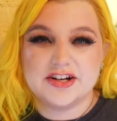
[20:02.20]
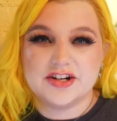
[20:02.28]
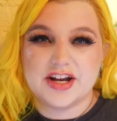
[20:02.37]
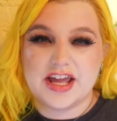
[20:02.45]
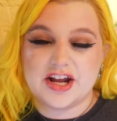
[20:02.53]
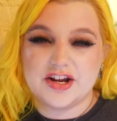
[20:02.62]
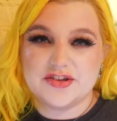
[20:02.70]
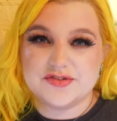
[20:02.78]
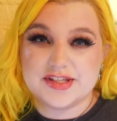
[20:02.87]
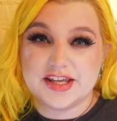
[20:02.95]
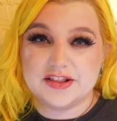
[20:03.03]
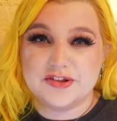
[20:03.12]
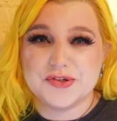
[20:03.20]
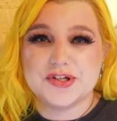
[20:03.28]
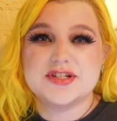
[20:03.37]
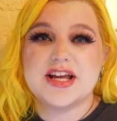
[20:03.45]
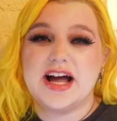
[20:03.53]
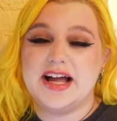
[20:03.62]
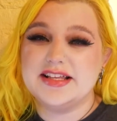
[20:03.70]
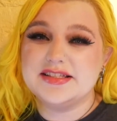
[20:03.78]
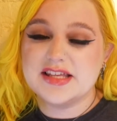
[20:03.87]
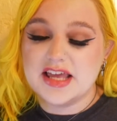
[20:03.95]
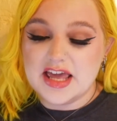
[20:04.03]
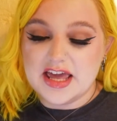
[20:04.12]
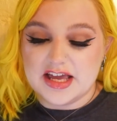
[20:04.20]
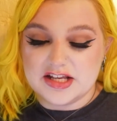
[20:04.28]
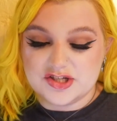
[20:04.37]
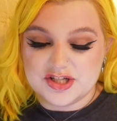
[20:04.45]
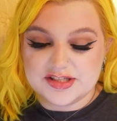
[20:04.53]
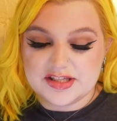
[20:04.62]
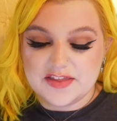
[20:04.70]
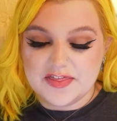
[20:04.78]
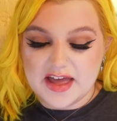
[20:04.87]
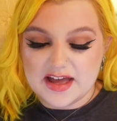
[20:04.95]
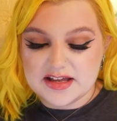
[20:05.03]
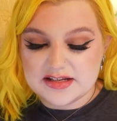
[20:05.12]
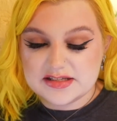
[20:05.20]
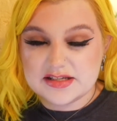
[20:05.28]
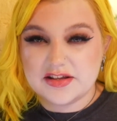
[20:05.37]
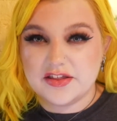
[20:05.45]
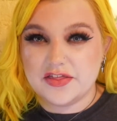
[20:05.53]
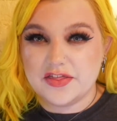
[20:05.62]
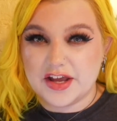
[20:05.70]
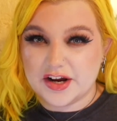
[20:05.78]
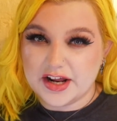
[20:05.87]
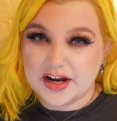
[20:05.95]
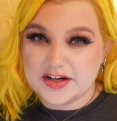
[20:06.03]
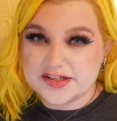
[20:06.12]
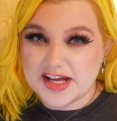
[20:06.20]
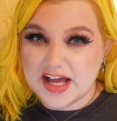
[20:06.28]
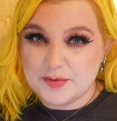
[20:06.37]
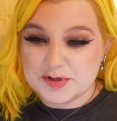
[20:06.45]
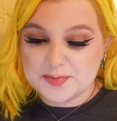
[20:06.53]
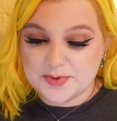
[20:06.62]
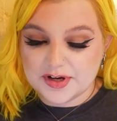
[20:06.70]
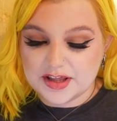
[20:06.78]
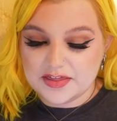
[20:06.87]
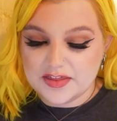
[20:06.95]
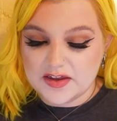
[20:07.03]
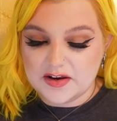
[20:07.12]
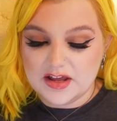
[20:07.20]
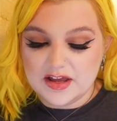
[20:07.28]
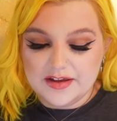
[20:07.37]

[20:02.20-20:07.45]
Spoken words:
her hair using Lunar Tides, and she said that their hair dye was pretty thin,